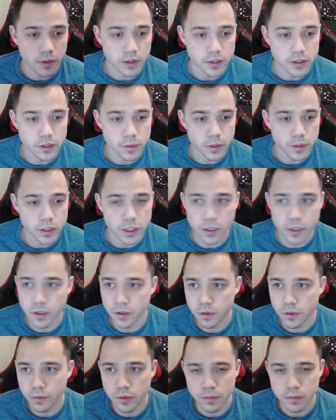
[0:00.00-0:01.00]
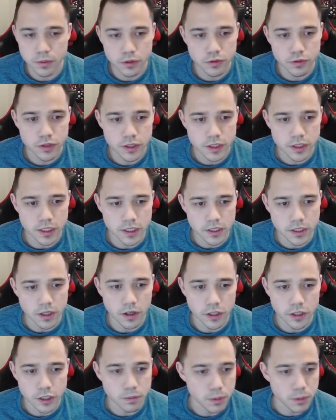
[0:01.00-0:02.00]
do wish they removed the
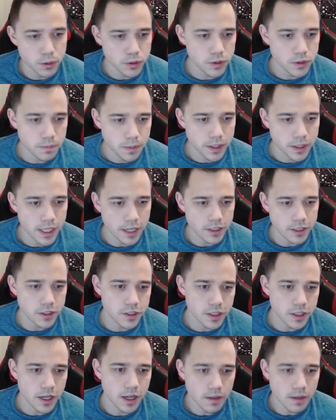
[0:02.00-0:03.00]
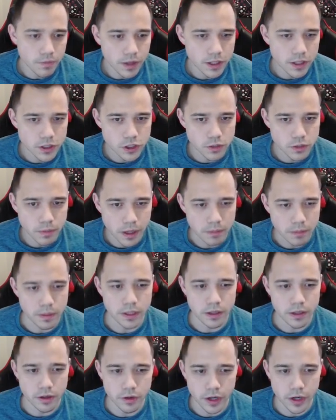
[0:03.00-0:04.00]
energy boosts, but that is just my
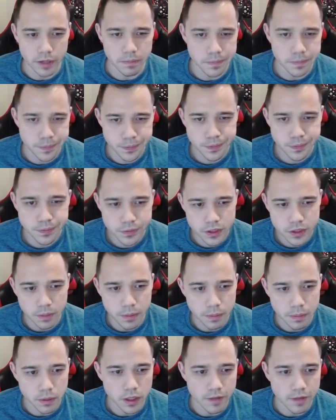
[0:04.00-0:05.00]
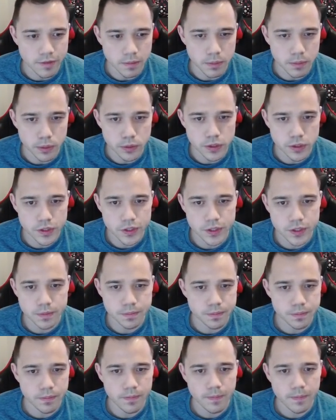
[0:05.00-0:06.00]
opinion. Some people love the boosts.
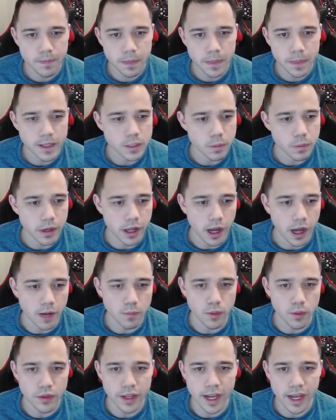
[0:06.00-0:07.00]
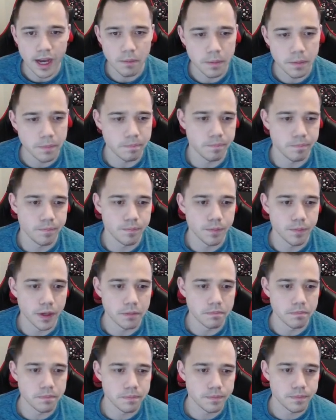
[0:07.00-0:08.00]
Pretty hype when they happen, but
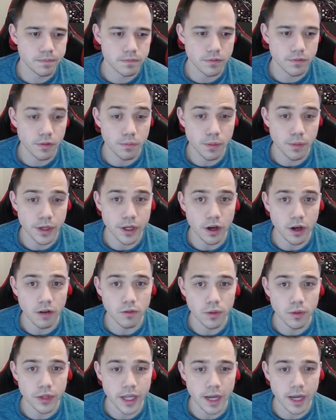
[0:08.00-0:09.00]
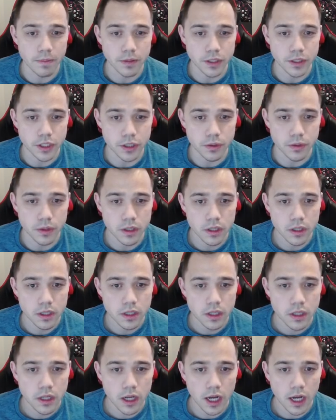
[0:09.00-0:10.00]
pretty awful when they happen to you.
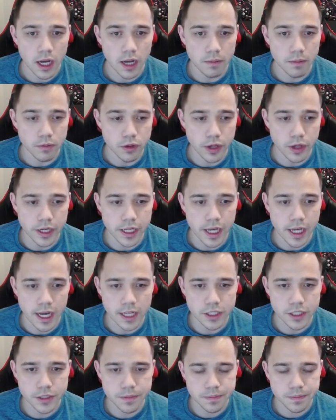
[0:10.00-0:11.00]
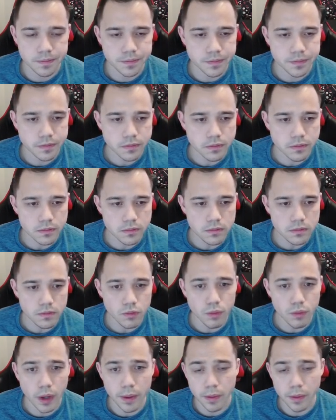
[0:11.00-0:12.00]
Great catch.
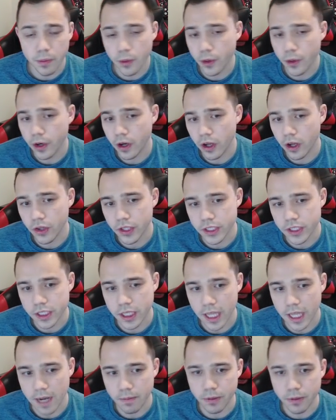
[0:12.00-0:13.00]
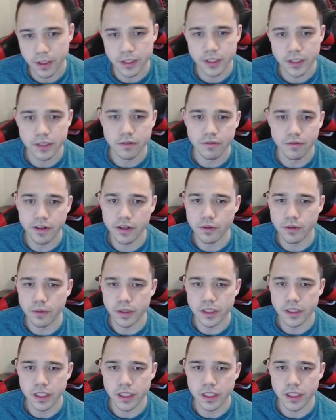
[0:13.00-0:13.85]
I have an opponent on this Lapras. Very risky